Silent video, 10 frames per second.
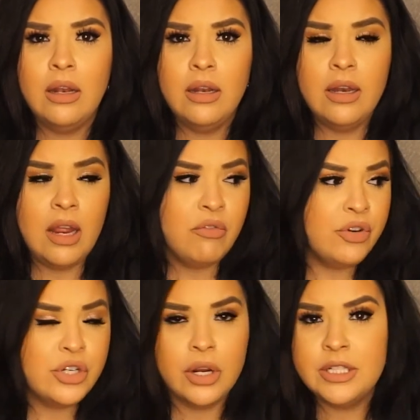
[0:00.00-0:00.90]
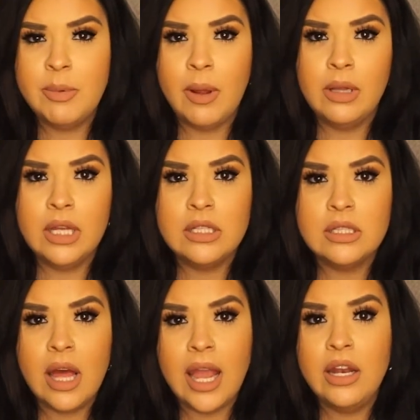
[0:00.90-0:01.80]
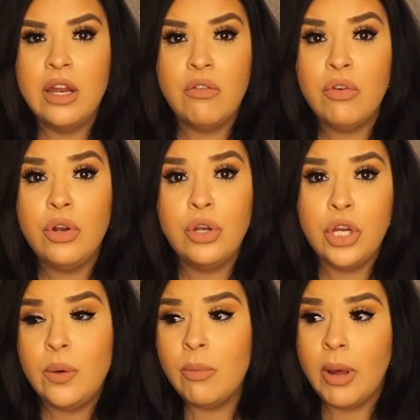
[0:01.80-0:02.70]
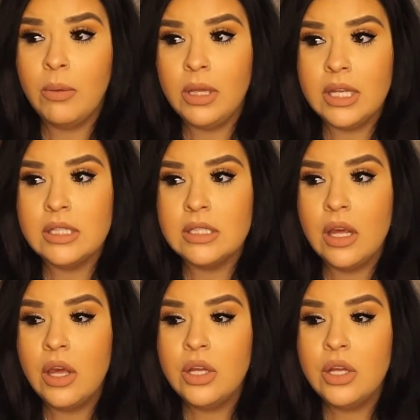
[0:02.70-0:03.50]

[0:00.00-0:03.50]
never talked about this. I never knew about this.